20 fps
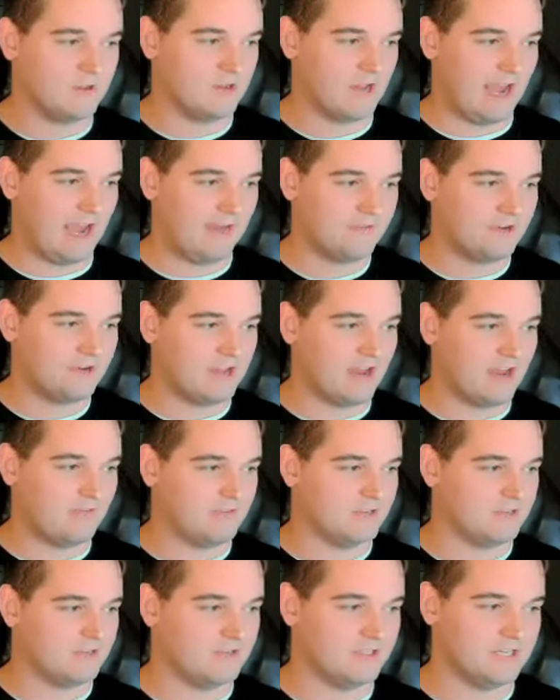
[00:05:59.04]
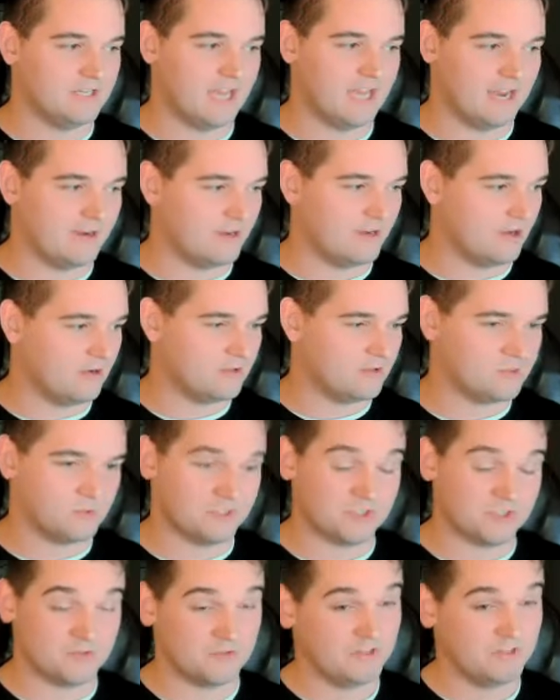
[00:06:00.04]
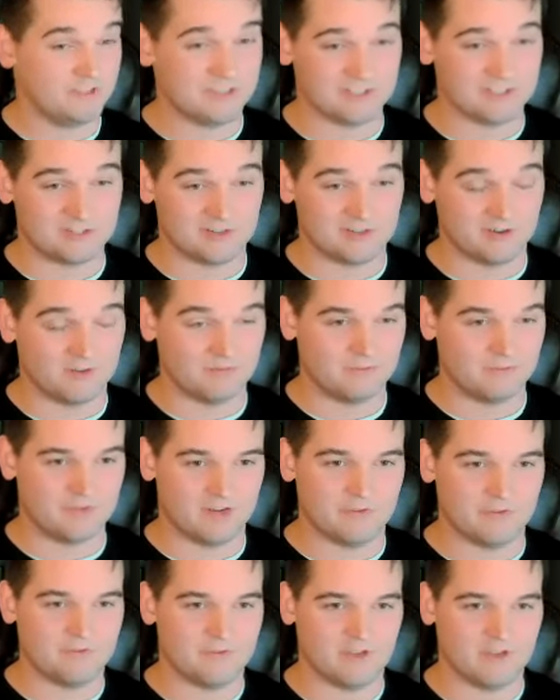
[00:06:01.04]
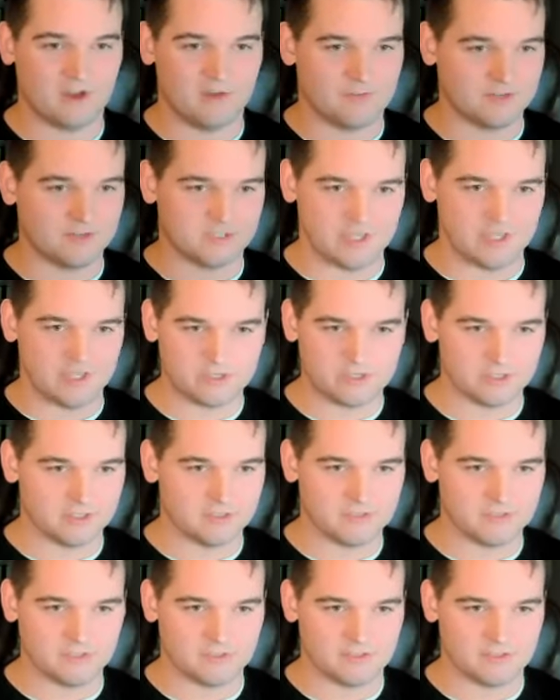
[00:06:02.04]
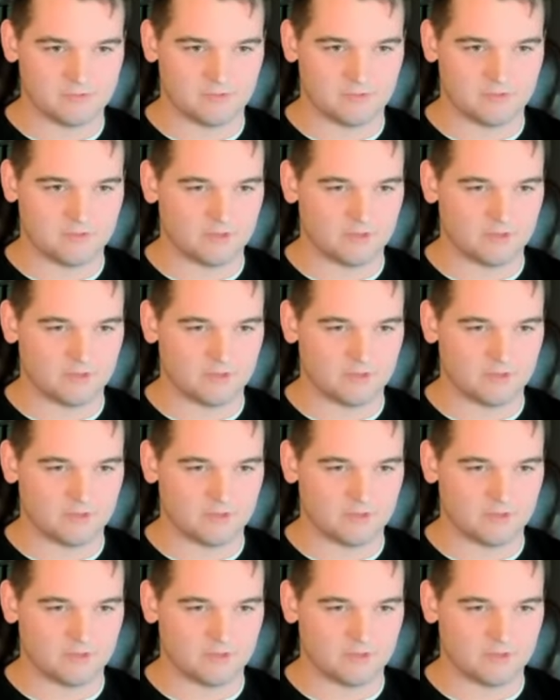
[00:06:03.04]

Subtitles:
after you have the diagnose, which is really just our kind of fit conversations and some of those